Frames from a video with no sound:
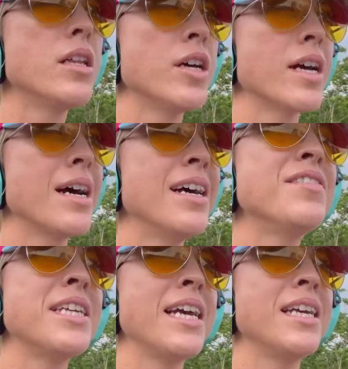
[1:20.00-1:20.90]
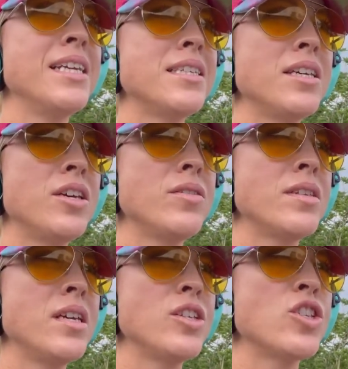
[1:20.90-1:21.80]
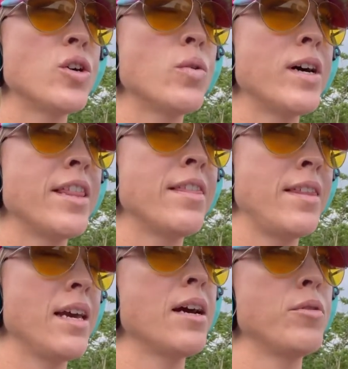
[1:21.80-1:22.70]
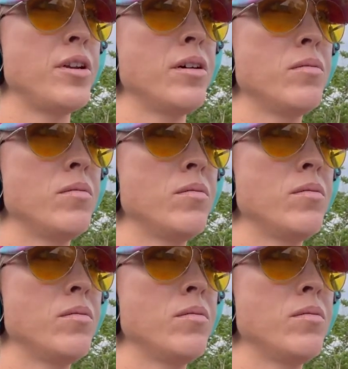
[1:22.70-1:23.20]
Look, I have taken ECQC, so I think I would know